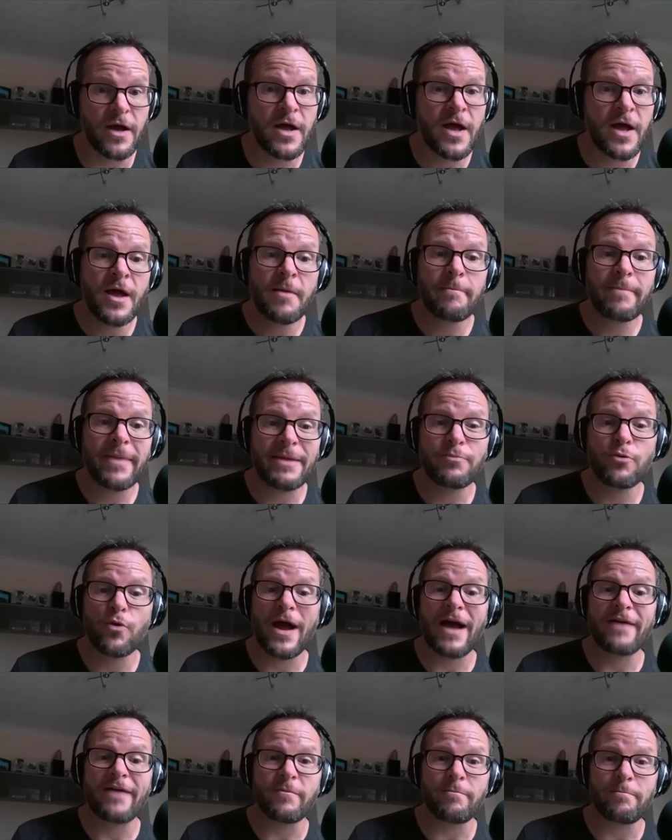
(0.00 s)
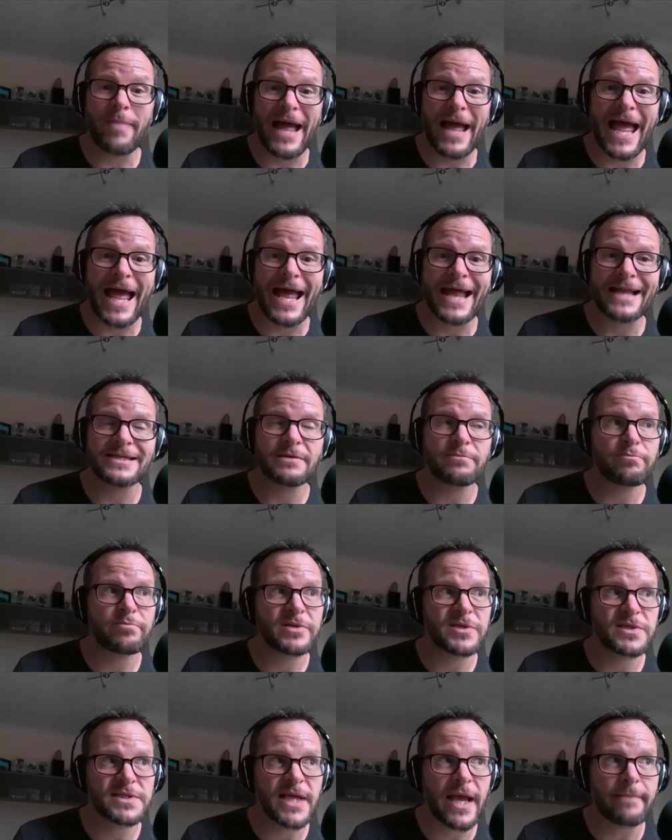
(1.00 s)
People have a bad
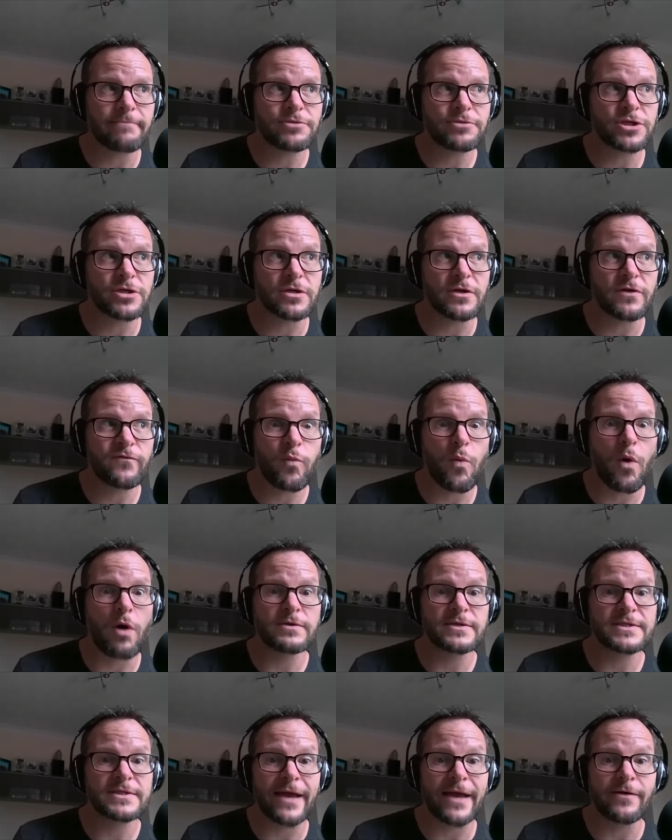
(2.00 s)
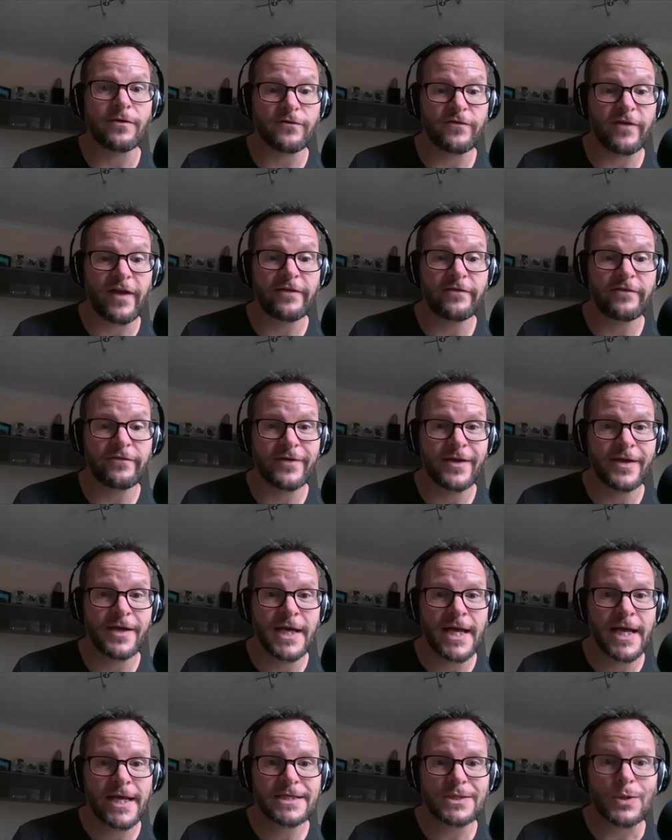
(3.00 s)
perception of what sales is.
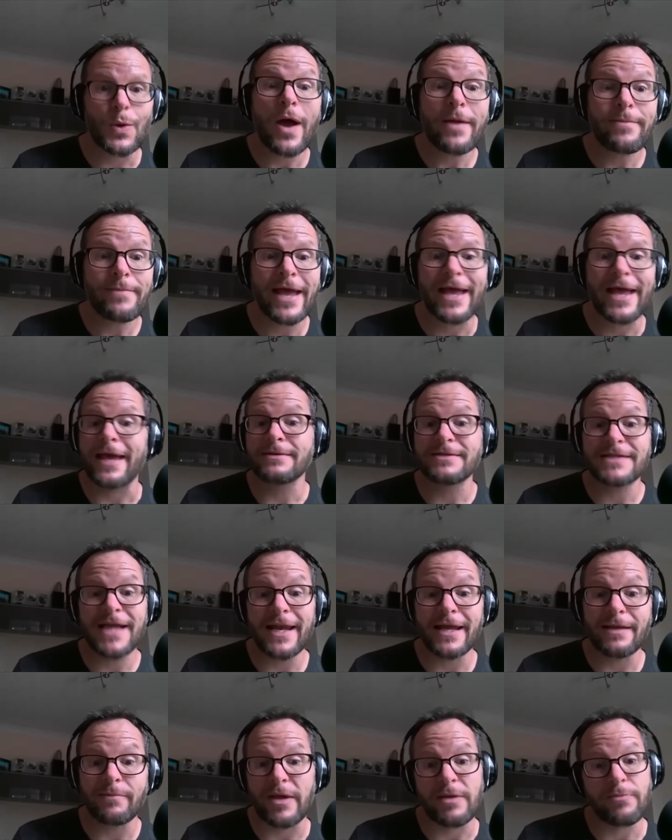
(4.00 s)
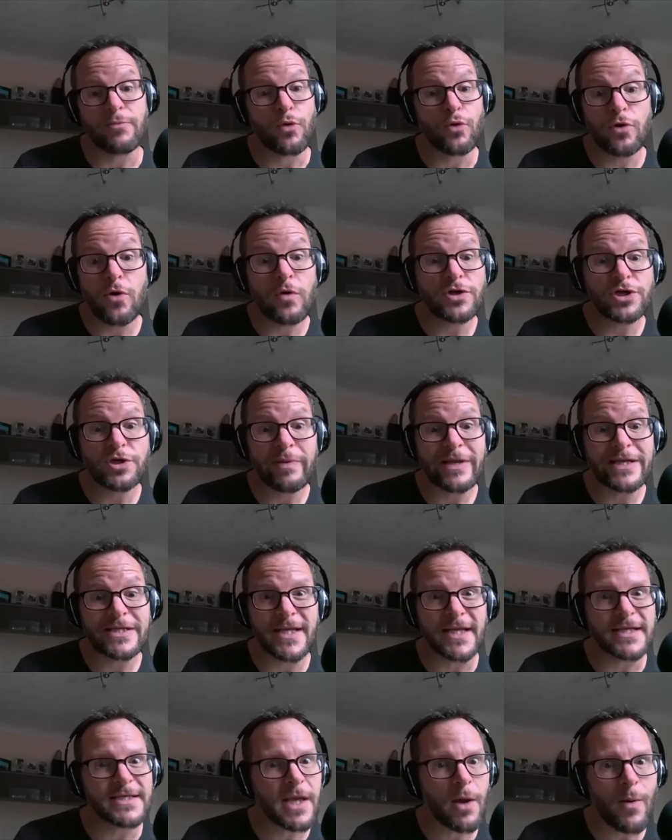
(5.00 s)
So I'm here telling people, launch a
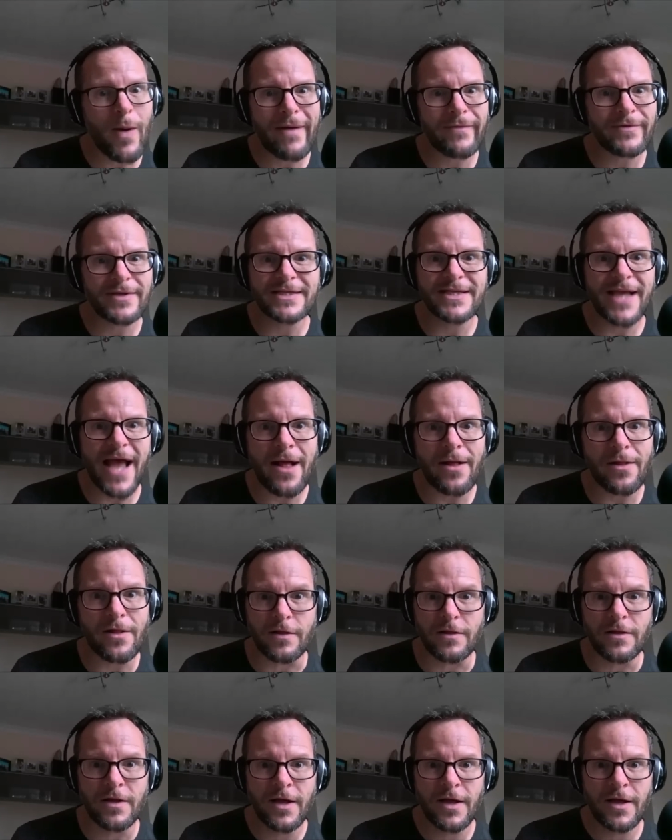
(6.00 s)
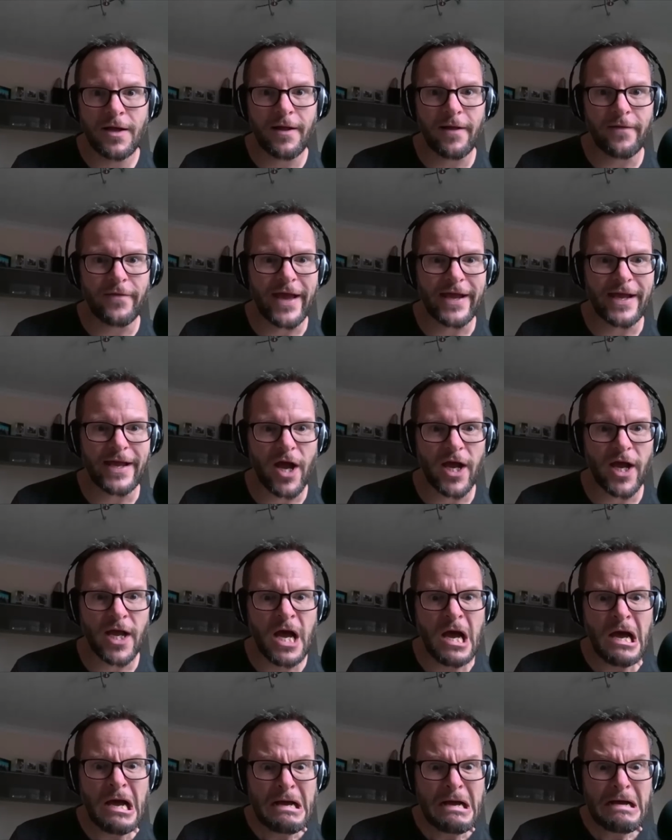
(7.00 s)
business, go out and sell. And they're going,
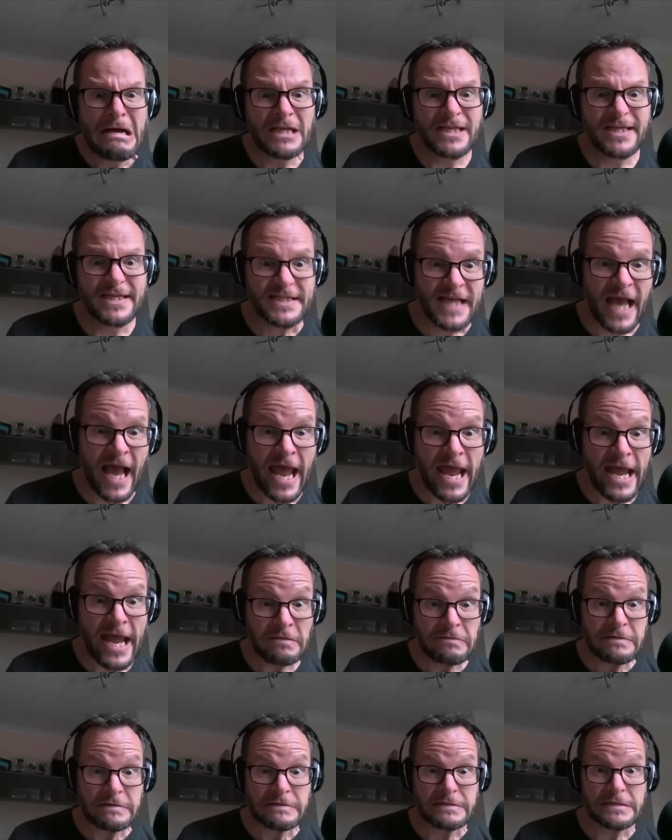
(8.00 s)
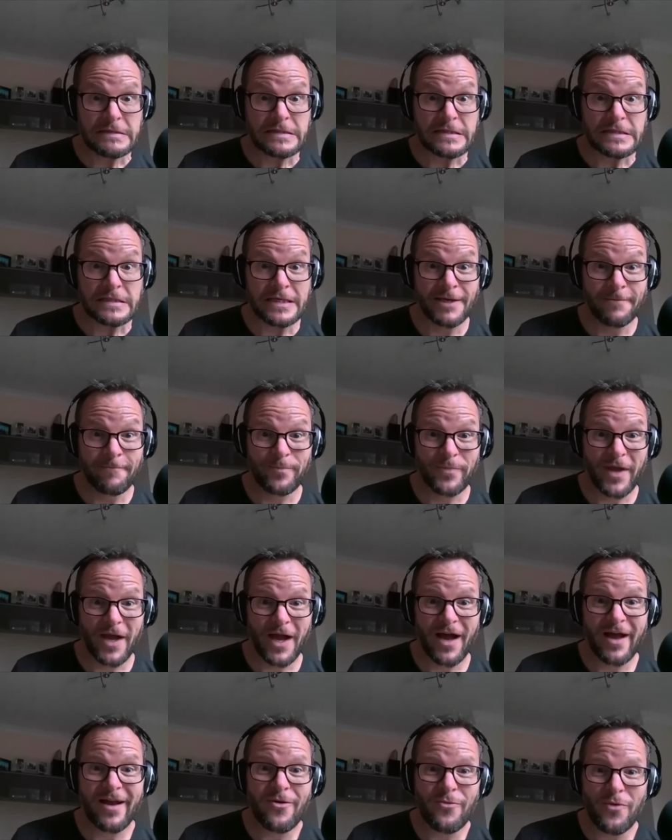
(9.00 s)
sales? I
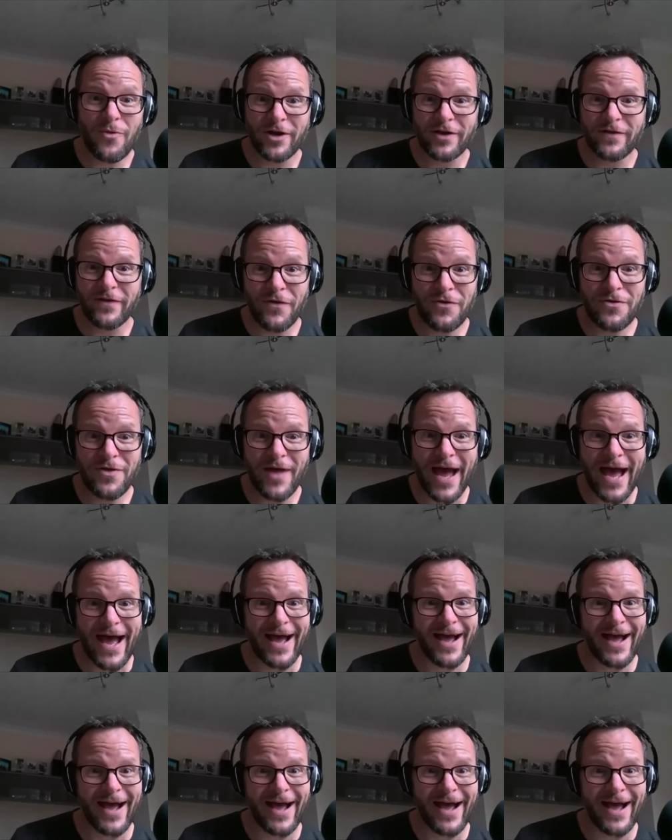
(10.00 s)
don't want to do that.